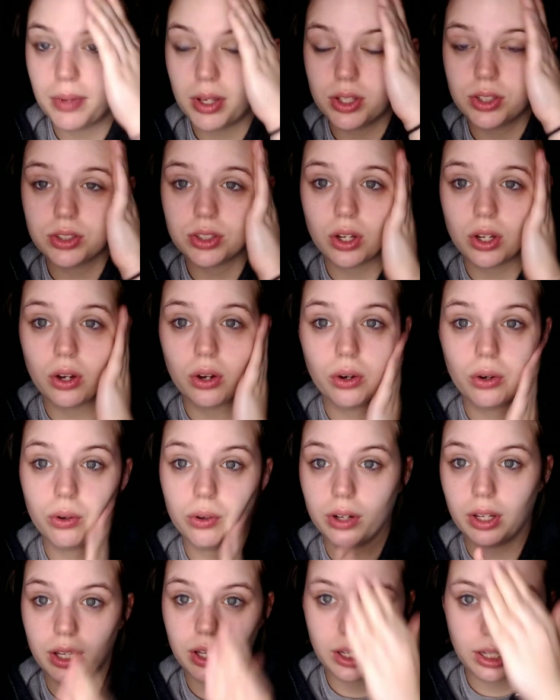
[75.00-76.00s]
So
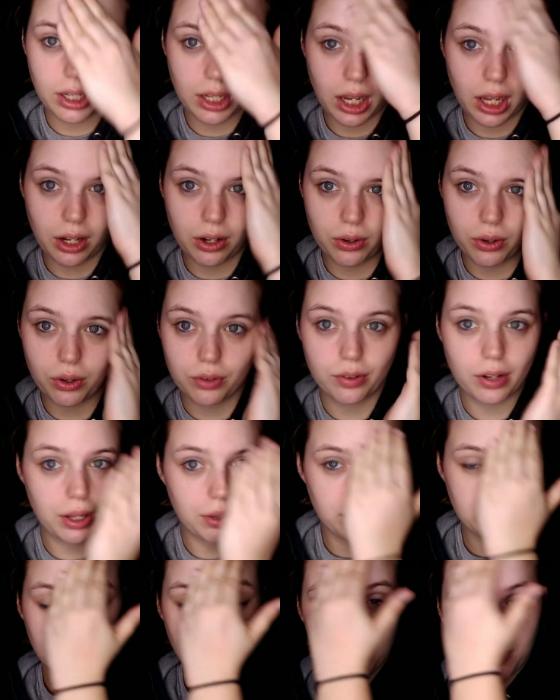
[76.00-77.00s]
I don't know if
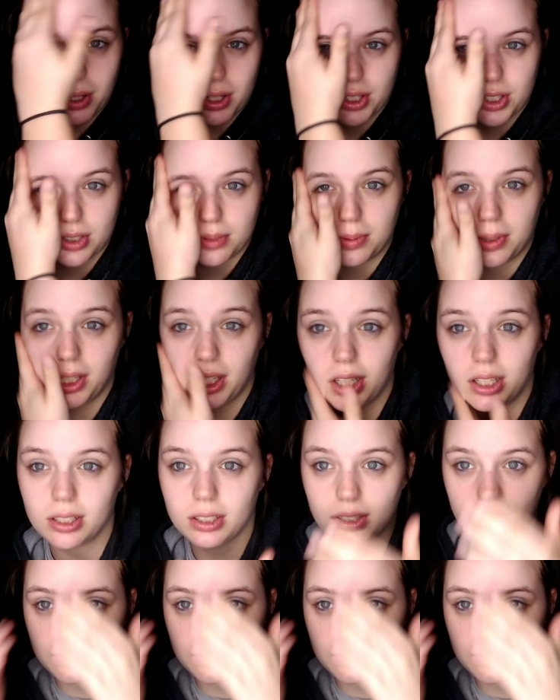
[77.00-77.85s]
anyone that watches me